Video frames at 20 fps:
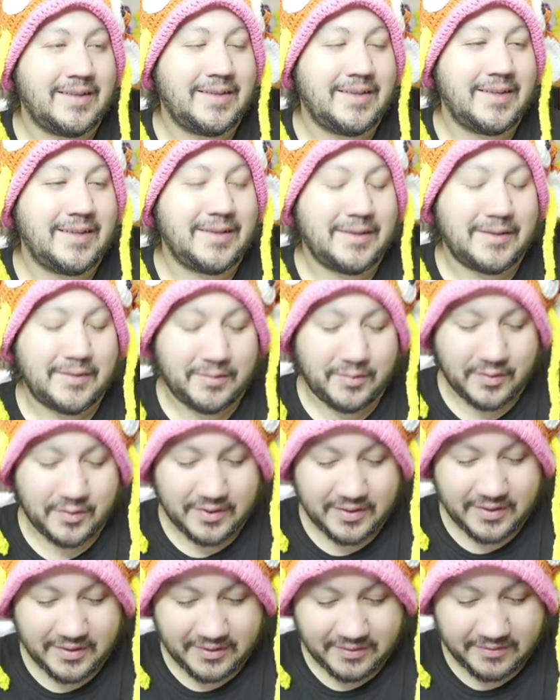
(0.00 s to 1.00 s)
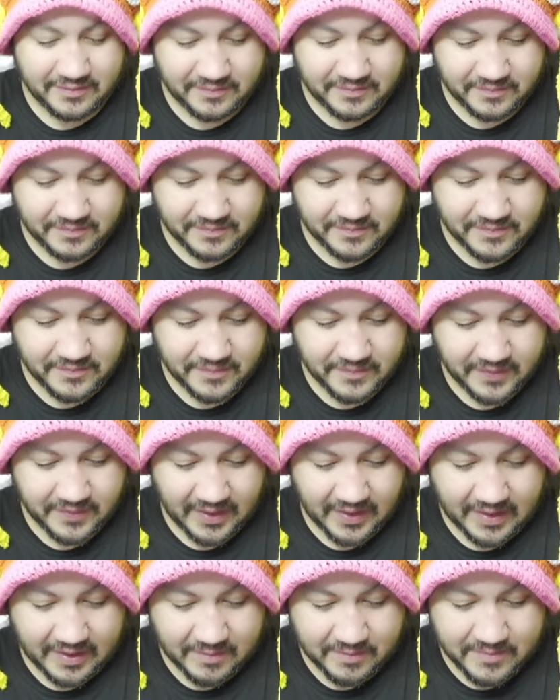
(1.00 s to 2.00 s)
This one,
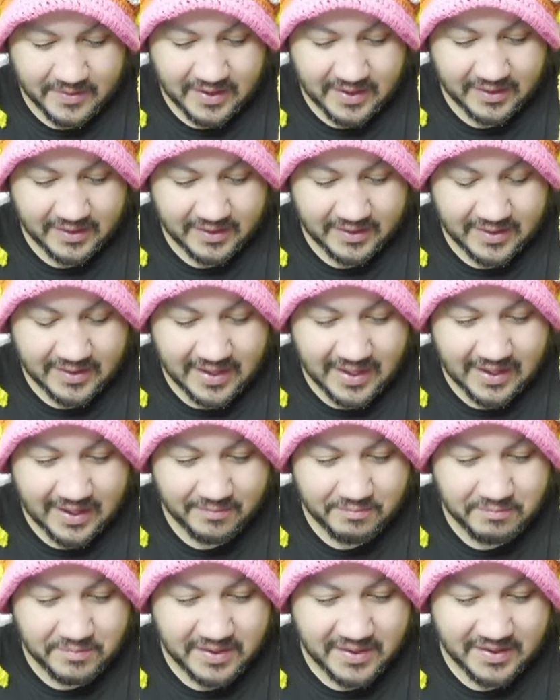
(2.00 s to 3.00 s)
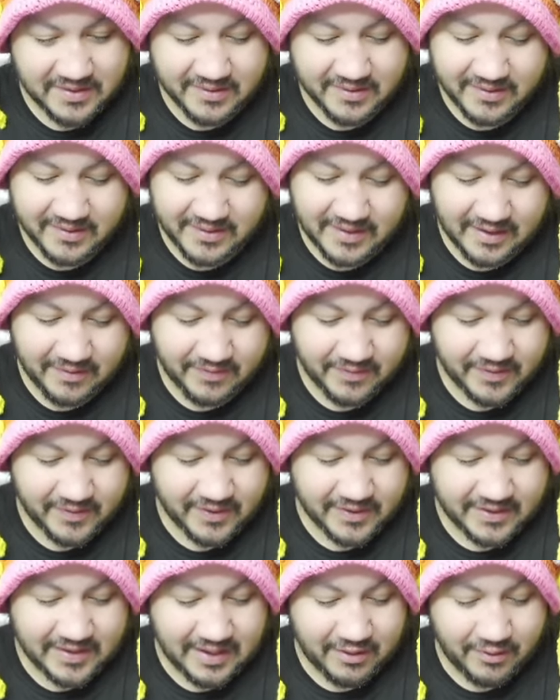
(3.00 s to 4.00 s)
I'm not gonna lie, me and Steph
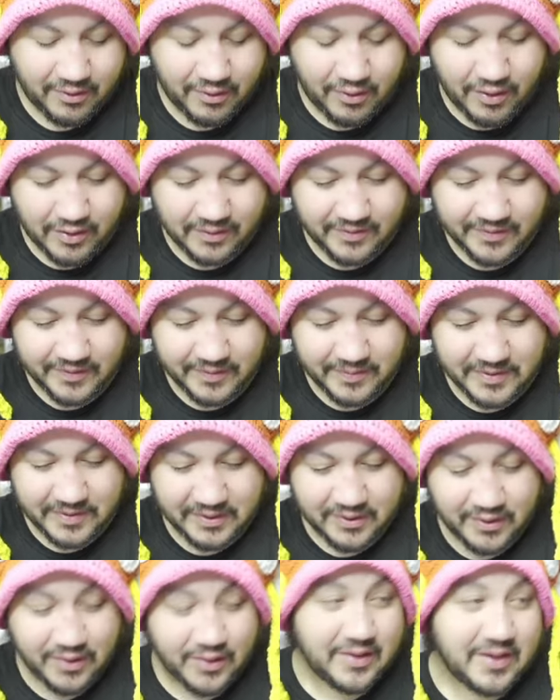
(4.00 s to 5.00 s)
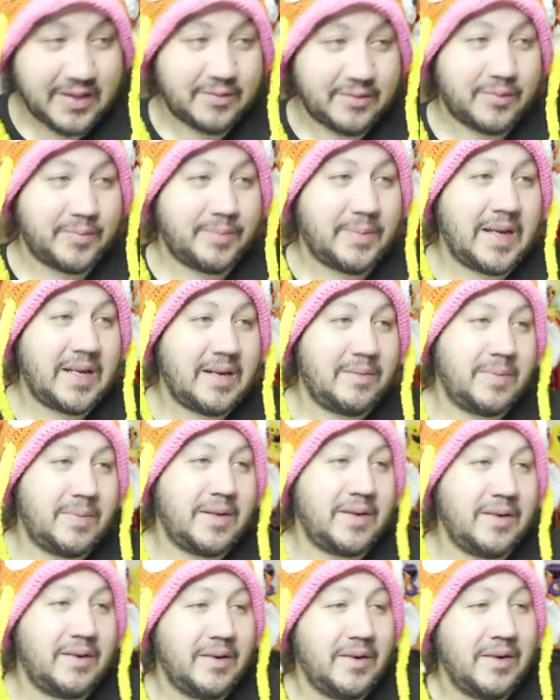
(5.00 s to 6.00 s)
looked at all of them and thought this one might have
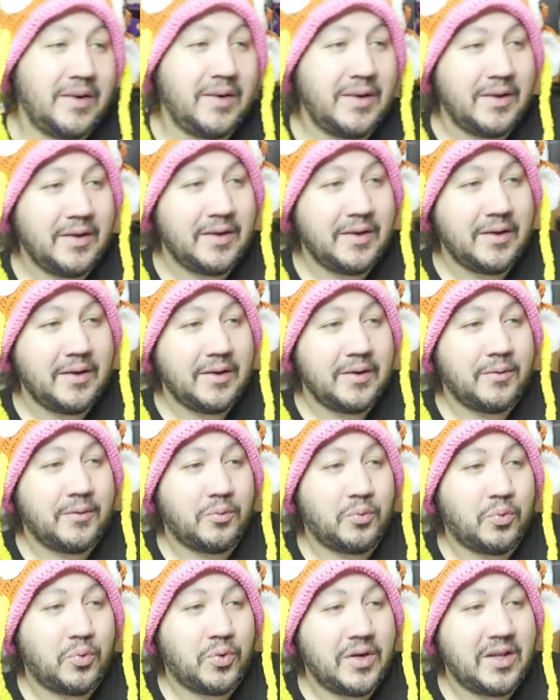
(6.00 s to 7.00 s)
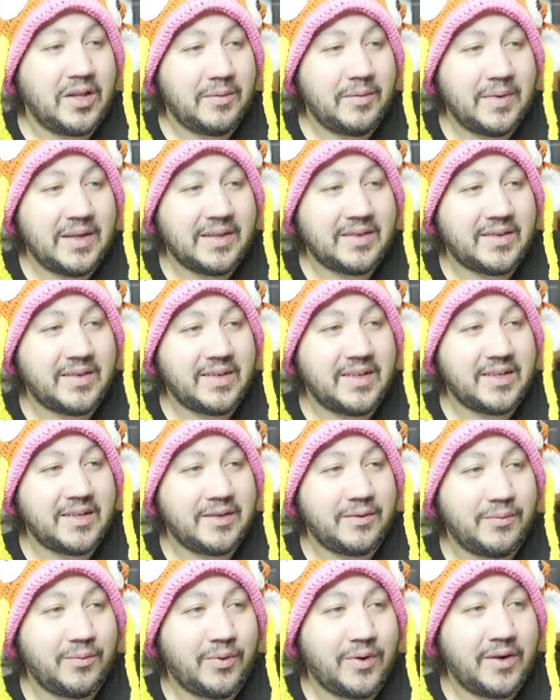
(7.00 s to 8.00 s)
been one of the best
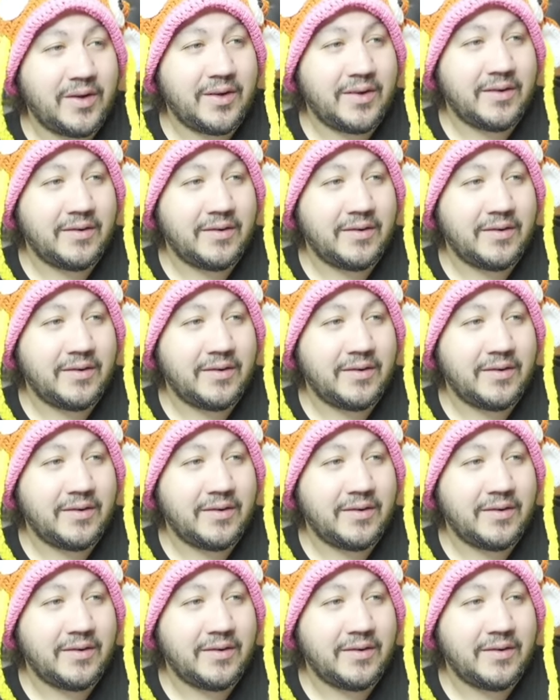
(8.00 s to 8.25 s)
condition one.